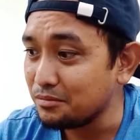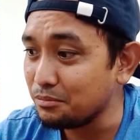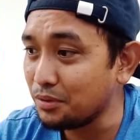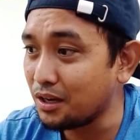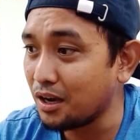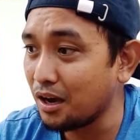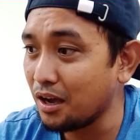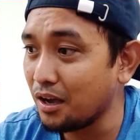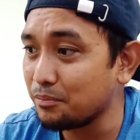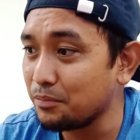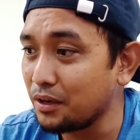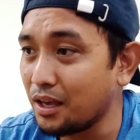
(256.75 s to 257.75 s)

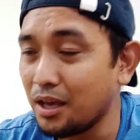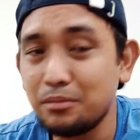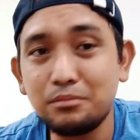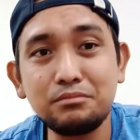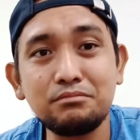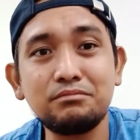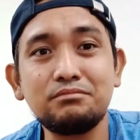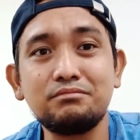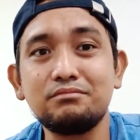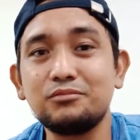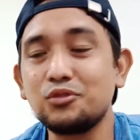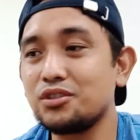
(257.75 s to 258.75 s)
became
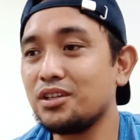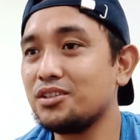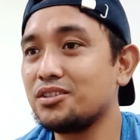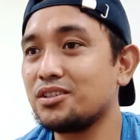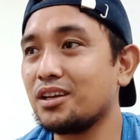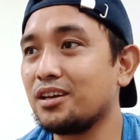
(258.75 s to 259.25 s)
what's this,